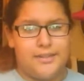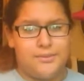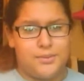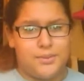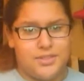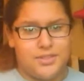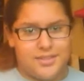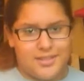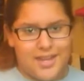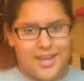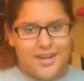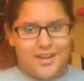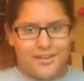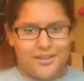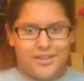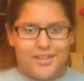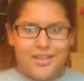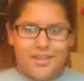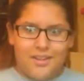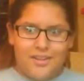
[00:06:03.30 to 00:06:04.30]
which is kind of
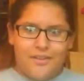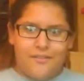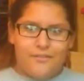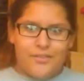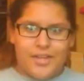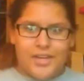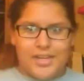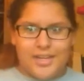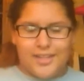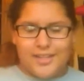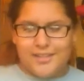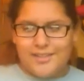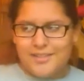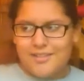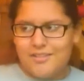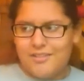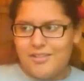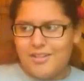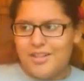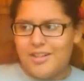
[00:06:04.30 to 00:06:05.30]
funny
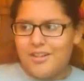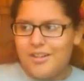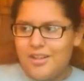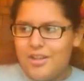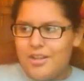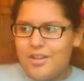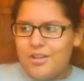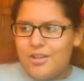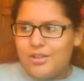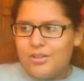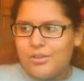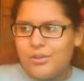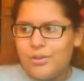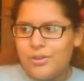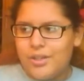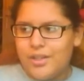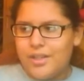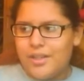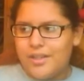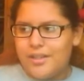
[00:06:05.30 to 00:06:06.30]
considering
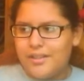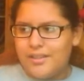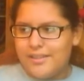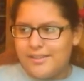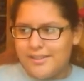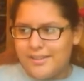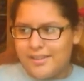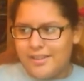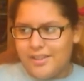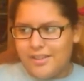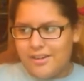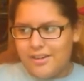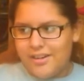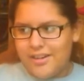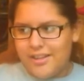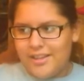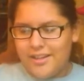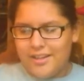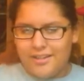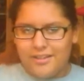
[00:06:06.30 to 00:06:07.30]
Laura is a
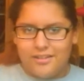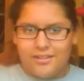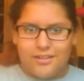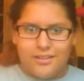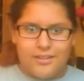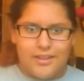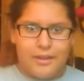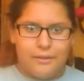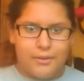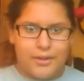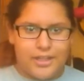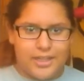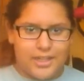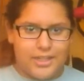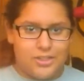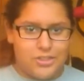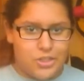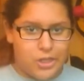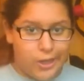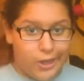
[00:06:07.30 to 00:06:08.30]
clarinet and they were
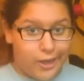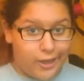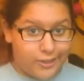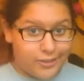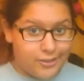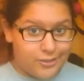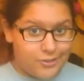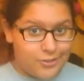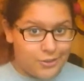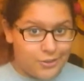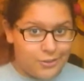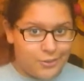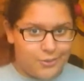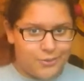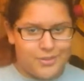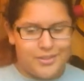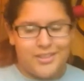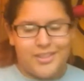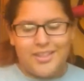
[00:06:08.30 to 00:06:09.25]
getting talked to.